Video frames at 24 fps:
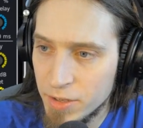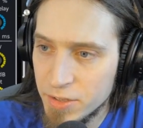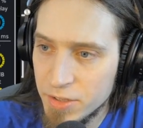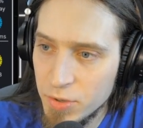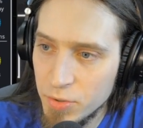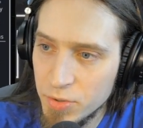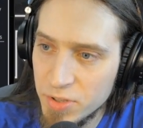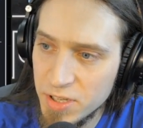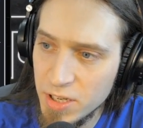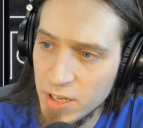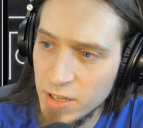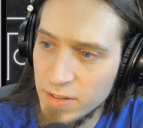So
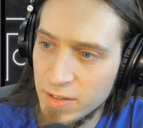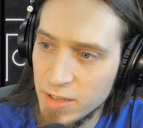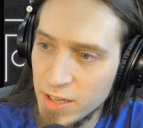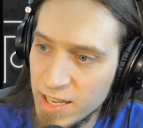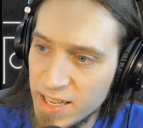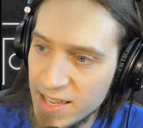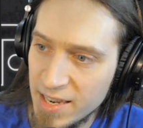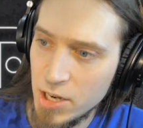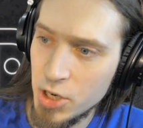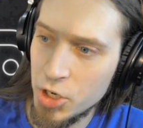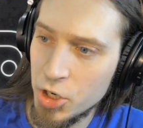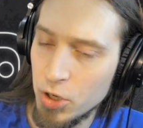you see
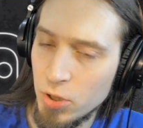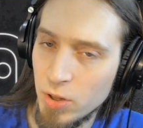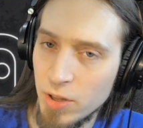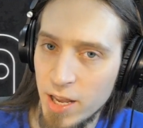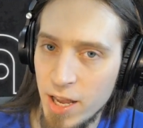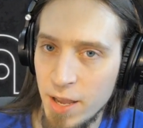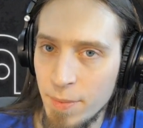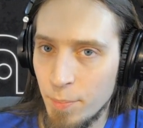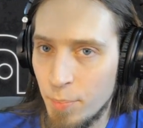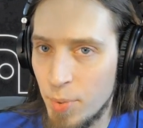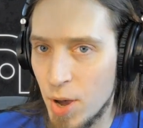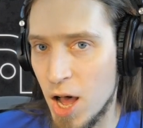the initial
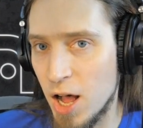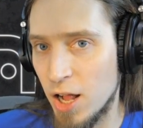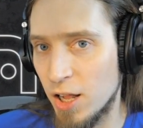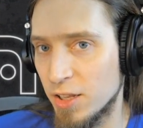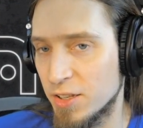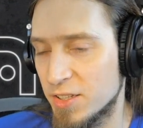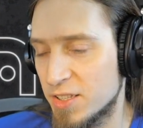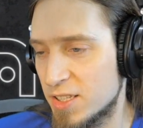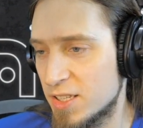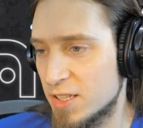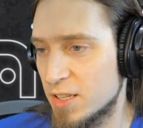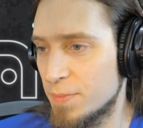
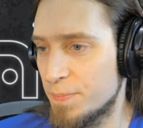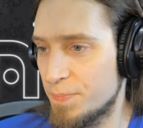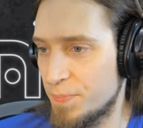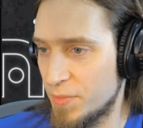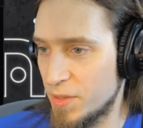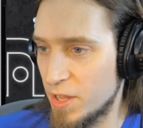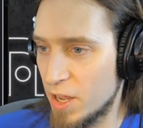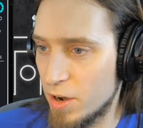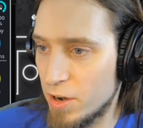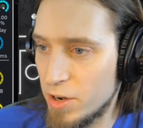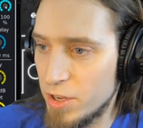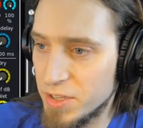impulse
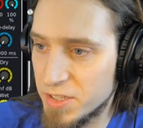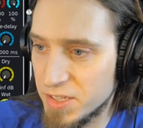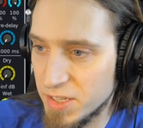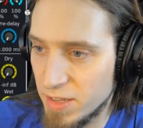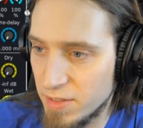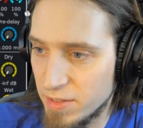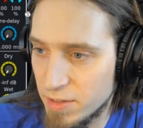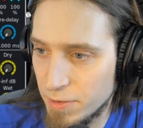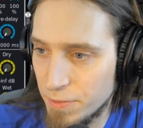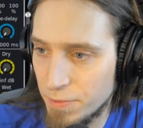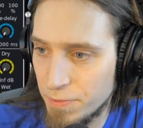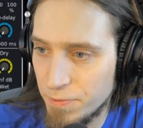that is
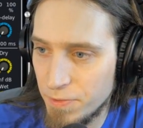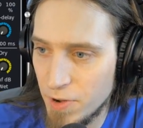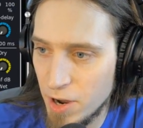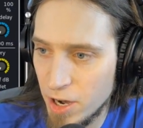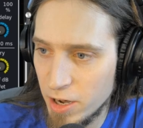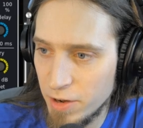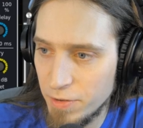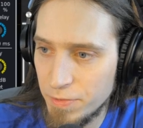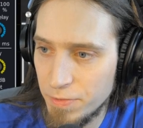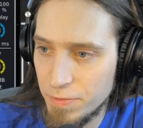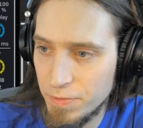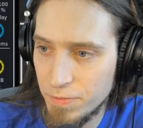in the
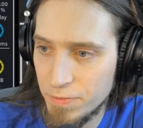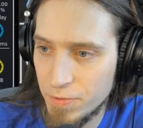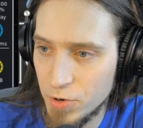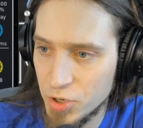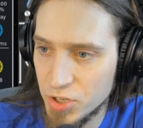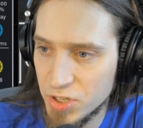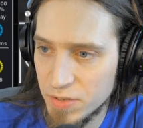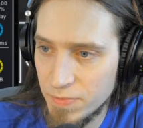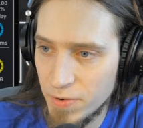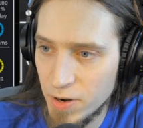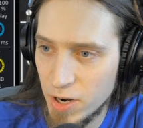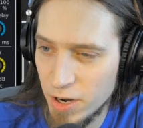
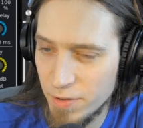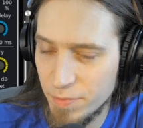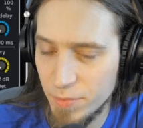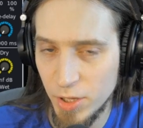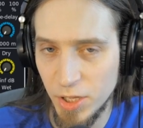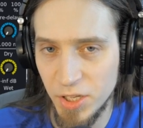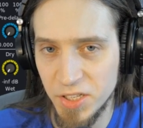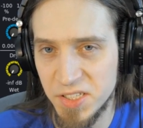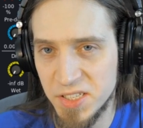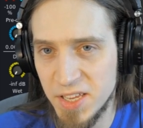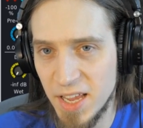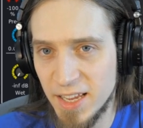first five
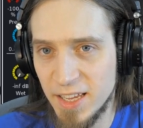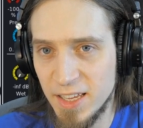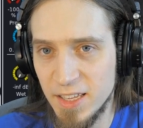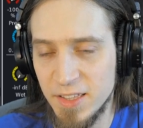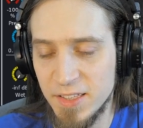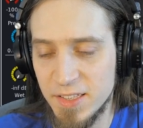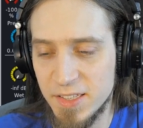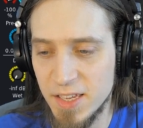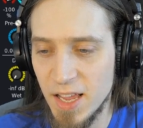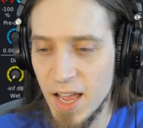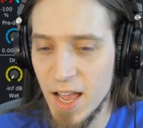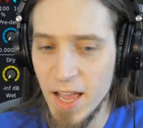
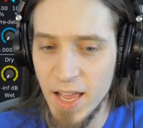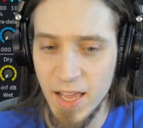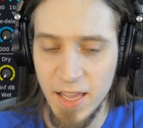milliseconds,